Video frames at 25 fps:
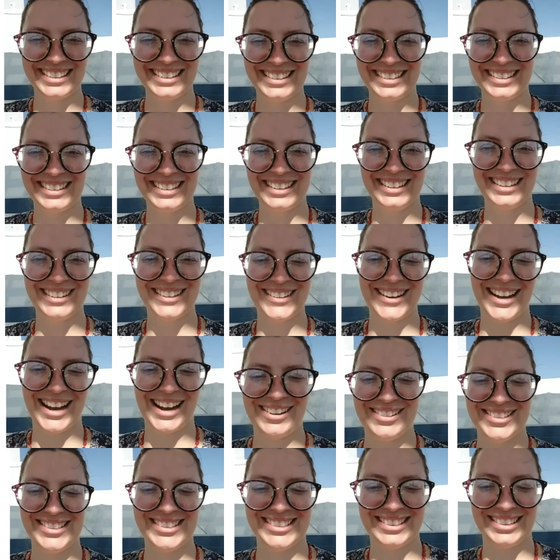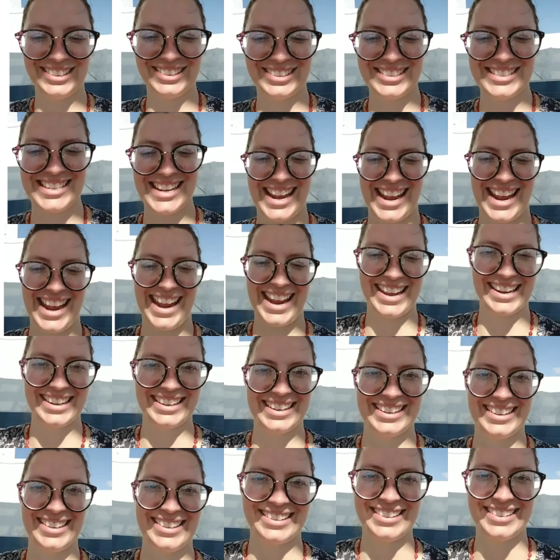you and go out in your day and
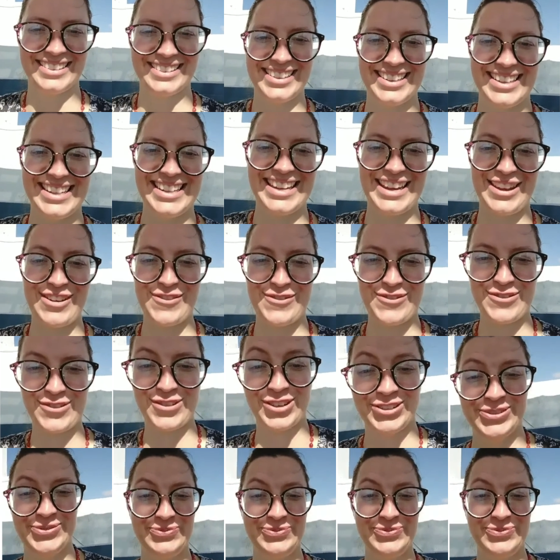give